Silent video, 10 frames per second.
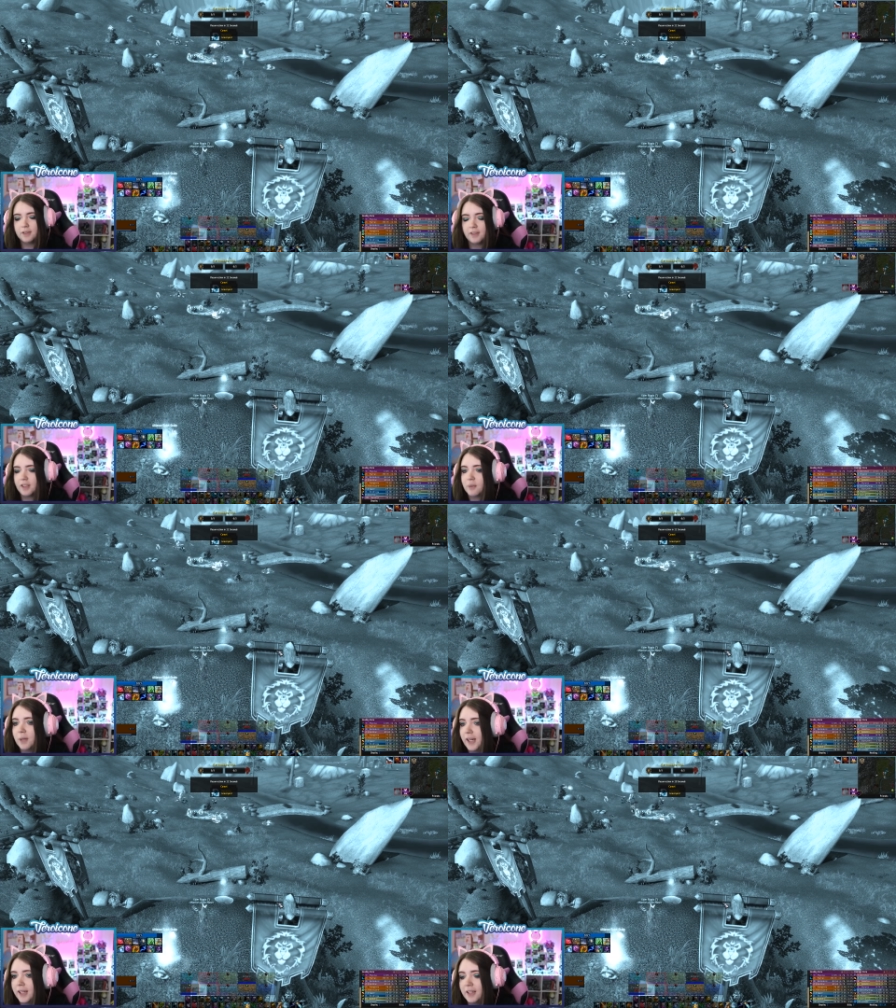It's like,
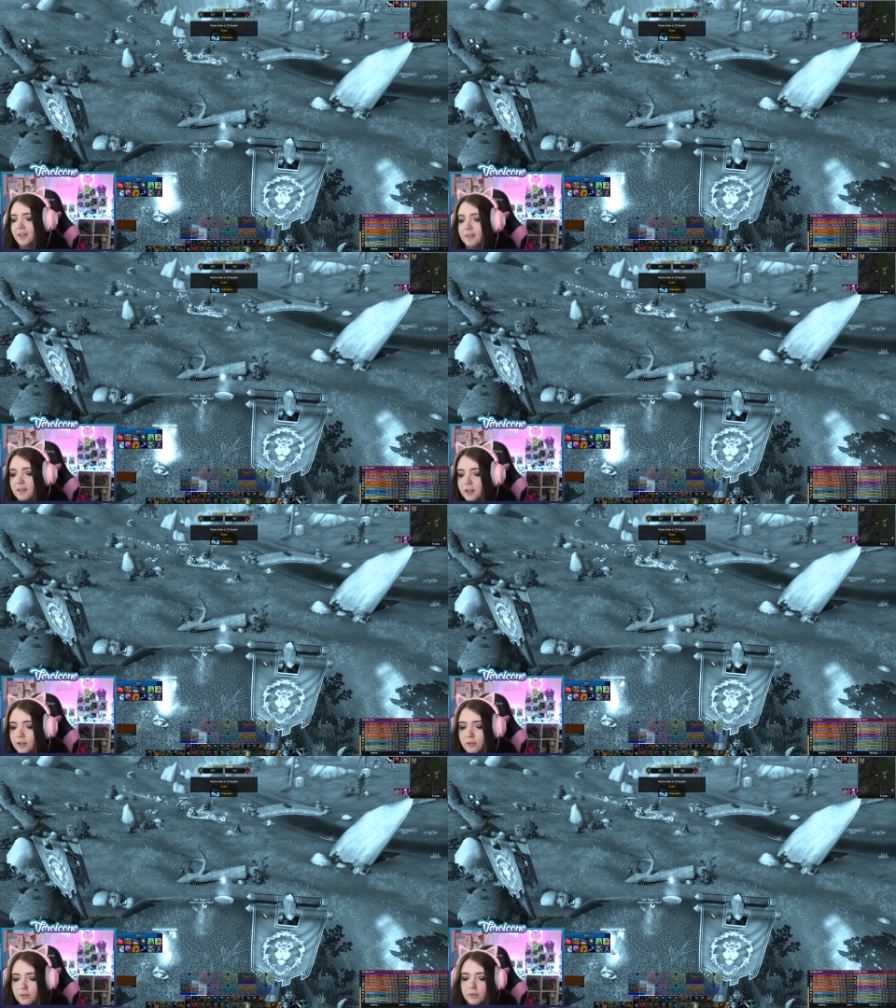why? Are
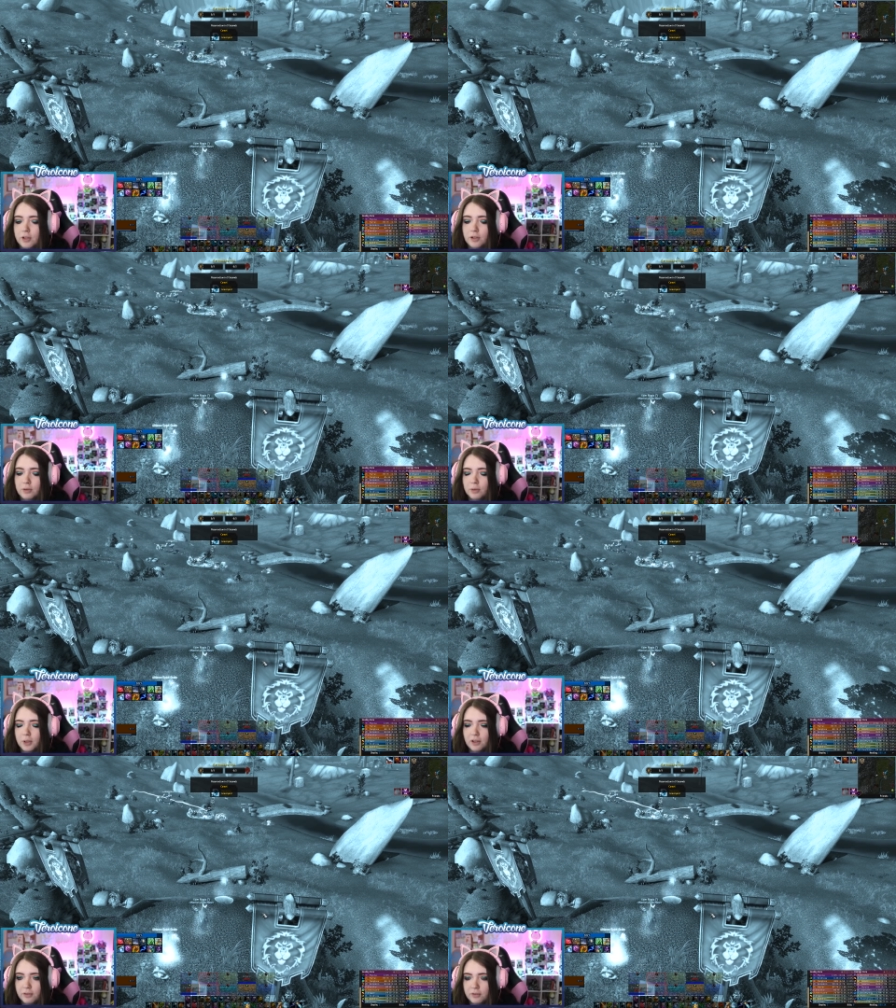you, are you
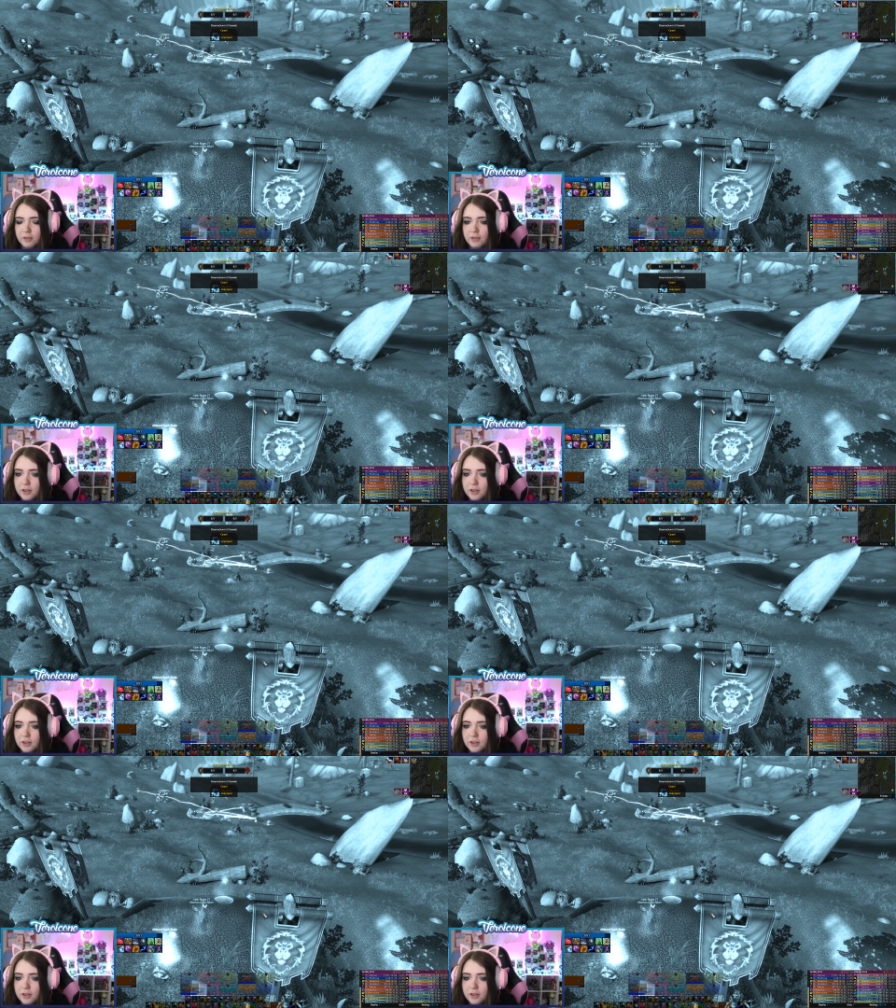12?